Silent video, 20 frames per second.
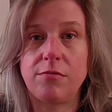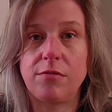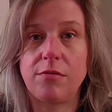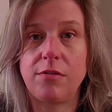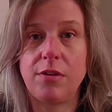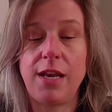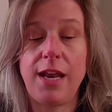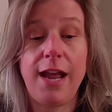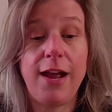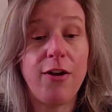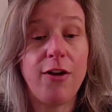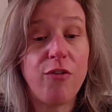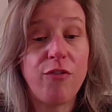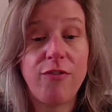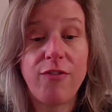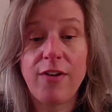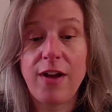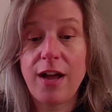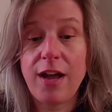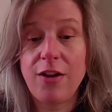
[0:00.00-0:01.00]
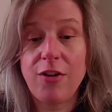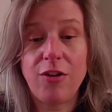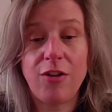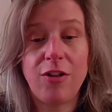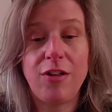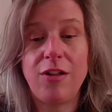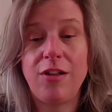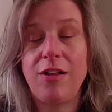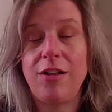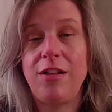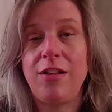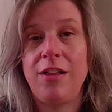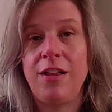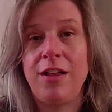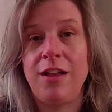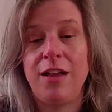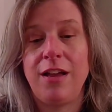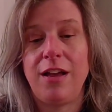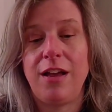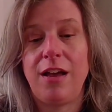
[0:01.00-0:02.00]
nail file,
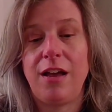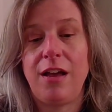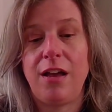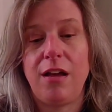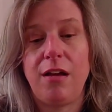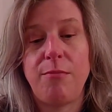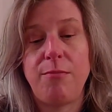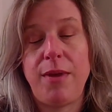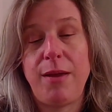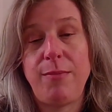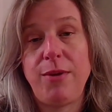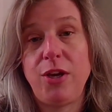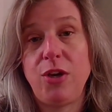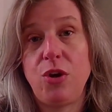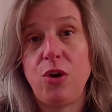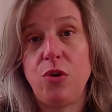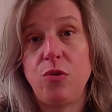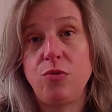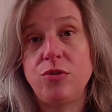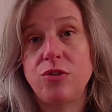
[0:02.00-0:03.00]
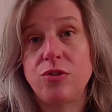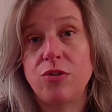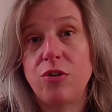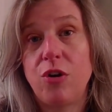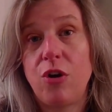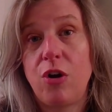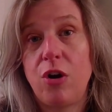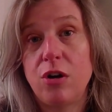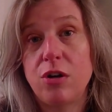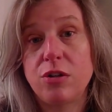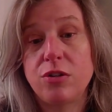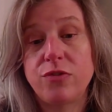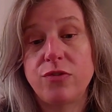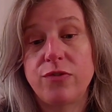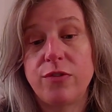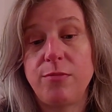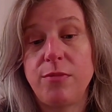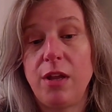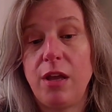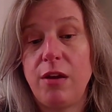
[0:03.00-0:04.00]
maybe notes or cards
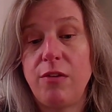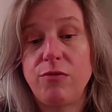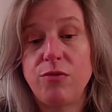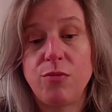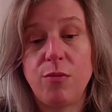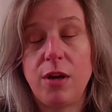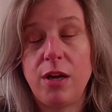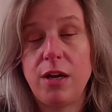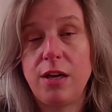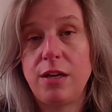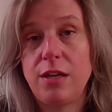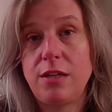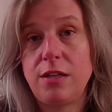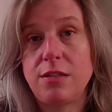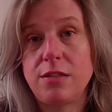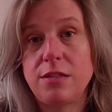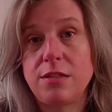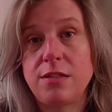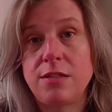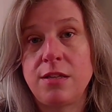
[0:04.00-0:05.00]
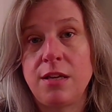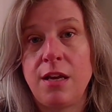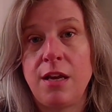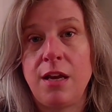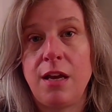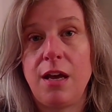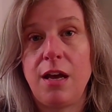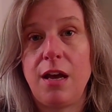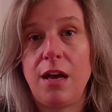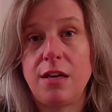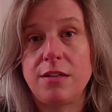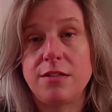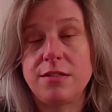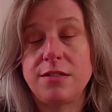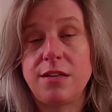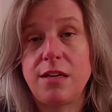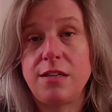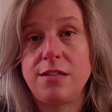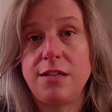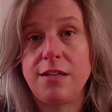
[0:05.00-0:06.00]
from loved ones,
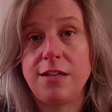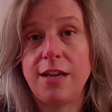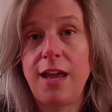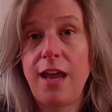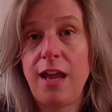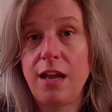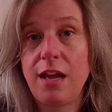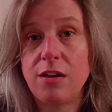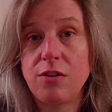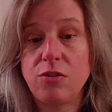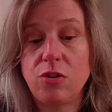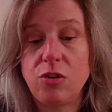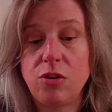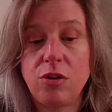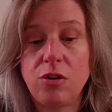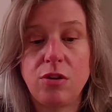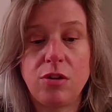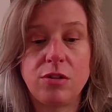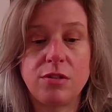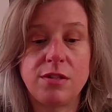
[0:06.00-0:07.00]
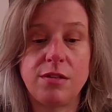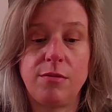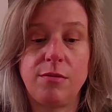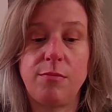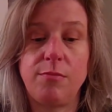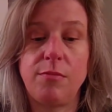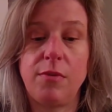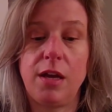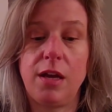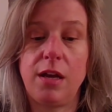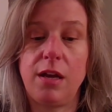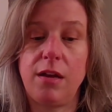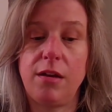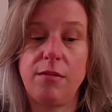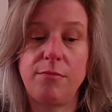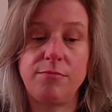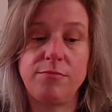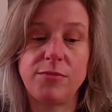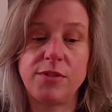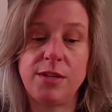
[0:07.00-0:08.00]
scented candle,
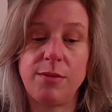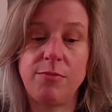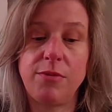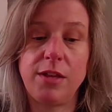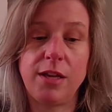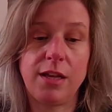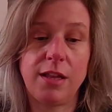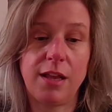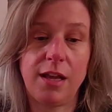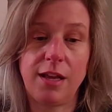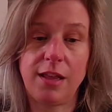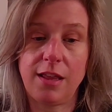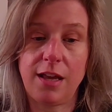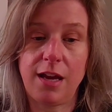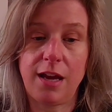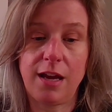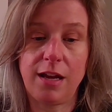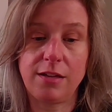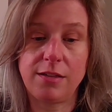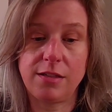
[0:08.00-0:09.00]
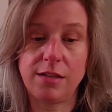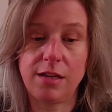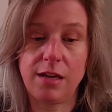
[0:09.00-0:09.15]
something like that.